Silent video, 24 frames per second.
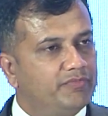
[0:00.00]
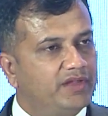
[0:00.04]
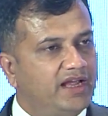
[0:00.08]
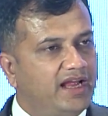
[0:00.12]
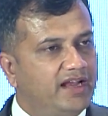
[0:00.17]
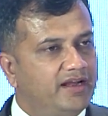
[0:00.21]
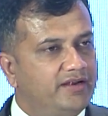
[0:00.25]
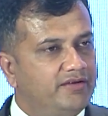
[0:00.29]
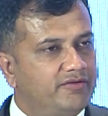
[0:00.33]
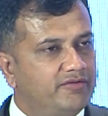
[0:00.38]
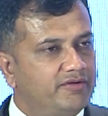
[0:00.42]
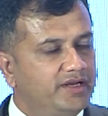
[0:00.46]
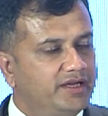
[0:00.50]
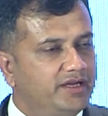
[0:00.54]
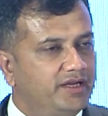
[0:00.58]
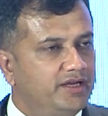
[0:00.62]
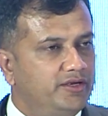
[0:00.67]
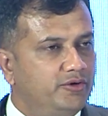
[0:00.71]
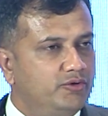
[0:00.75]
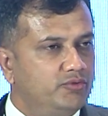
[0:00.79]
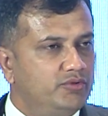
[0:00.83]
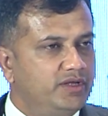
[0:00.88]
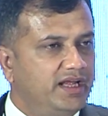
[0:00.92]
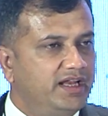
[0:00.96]
entering
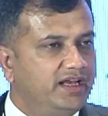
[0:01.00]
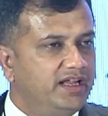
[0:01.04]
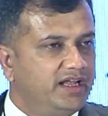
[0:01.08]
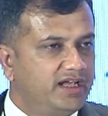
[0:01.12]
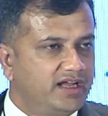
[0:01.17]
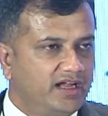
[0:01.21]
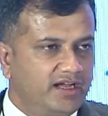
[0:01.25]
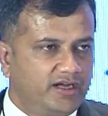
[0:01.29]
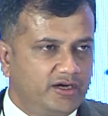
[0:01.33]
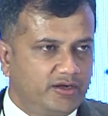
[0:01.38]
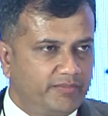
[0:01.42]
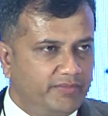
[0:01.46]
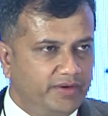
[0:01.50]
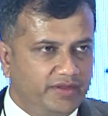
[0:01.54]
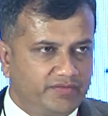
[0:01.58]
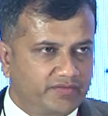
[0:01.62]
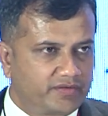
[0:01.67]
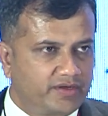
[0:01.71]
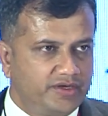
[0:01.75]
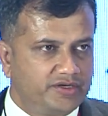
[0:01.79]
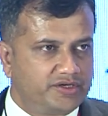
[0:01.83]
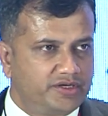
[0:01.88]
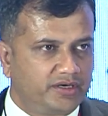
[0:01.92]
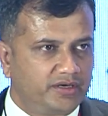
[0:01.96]
into any kind of
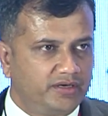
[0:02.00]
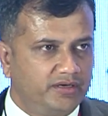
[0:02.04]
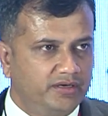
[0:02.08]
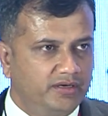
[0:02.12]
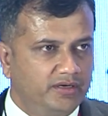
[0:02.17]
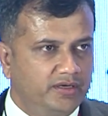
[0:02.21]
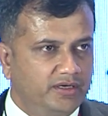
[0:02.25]
discussion,